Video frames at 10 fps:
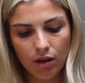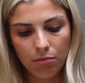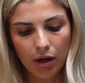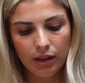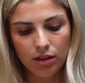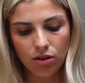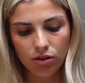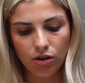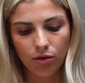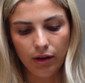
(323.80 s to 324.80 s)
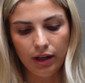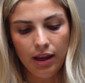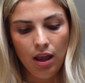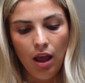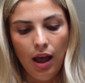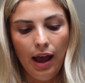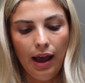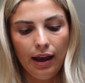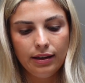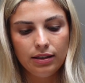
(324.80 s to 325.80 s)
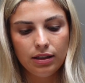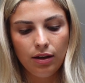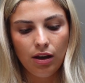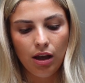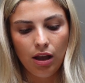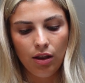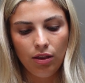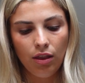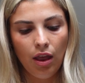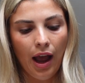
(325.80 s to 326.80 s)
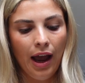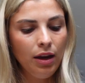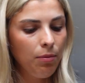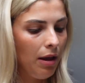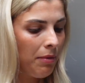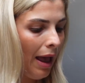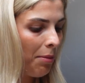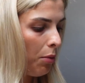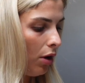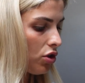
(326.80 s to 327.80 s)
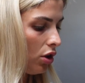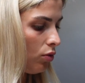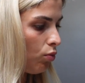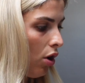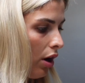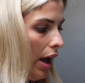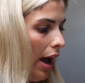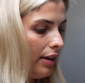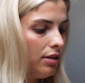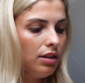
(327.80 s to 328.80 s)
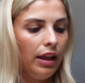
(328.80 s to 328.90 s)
I need to charge it up quickly. And I wear my Apple Watch on the wrong hand.